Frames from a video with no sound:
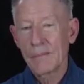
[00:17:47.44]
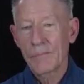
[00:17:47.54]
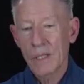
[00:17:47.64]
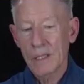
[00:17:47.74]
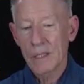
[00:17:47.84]

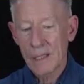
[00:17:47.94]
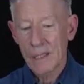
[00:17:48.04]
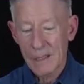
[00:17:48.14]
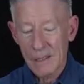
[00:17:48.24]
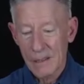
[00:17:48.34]

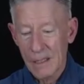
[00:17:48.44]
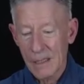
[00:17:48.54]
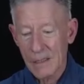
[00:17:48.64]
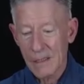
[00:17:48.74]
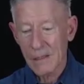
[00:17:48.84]

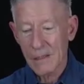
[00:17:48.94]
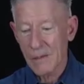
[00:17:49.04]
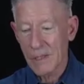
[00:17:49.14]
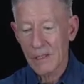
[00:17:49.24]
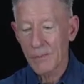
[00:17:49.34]

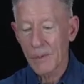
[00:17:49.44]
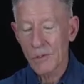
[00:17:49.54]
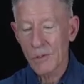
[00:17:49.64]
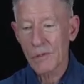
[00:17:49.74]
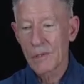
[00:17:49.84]
the
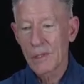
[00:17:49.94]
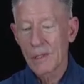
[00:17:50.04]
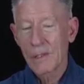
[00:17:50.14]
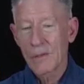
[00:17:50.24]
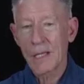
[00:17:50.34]
exposure
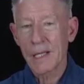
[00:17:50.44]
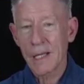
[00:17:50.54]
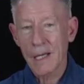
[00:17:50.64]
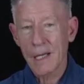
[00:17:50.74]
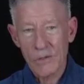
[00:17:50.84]
that I
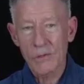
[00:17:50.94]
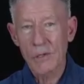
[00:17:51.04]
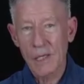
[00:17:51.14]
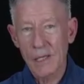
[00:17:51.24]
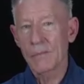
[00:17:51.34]
got through
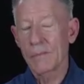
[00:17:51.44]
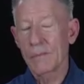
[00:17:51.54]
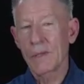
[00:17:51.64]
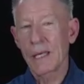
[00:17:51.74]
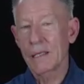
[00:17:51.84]

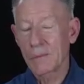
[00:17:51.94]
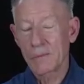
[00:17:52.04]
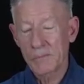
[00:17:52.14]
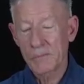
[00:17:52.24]
him that